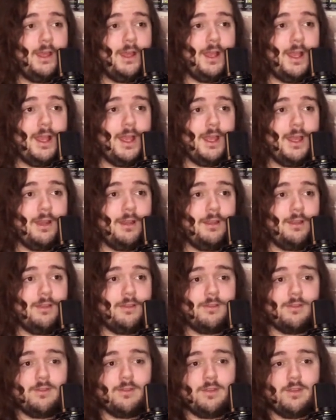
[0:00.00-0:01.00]
And
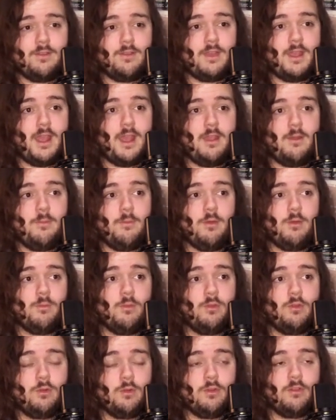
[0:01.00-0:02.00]
listen, this game,
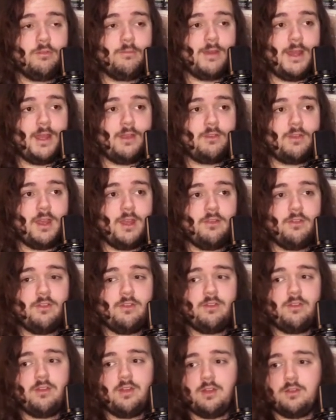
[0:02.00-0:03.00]
Majora's Mask, has
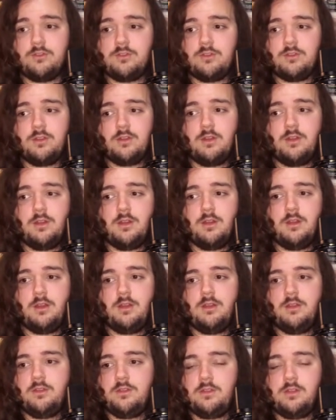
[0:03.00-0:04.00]
such,
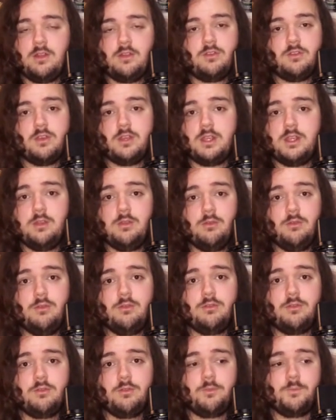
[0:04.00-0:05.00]
such a
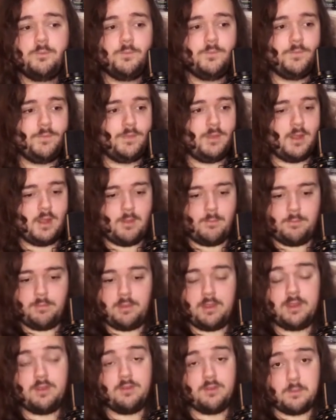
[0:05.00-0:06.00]
huge
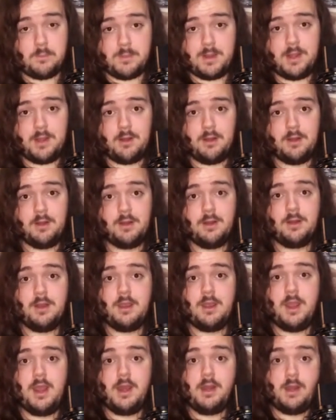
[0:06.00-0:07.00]
place in my heart,
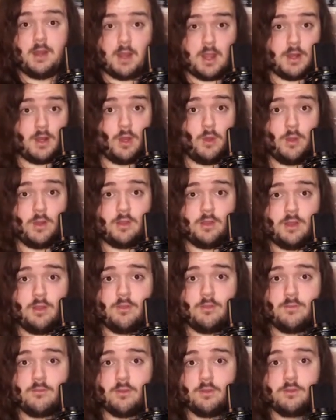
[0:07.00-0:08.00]
and I know it
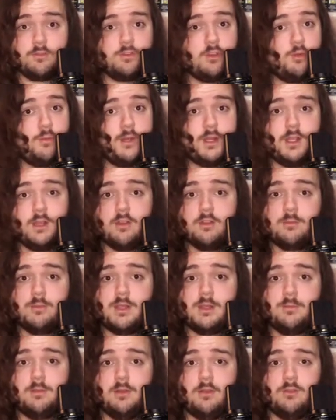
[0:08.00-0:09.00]
does for so many other
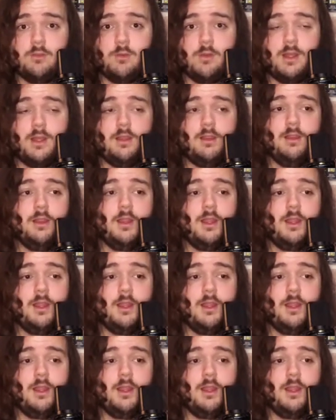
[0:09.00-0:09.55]
people as well.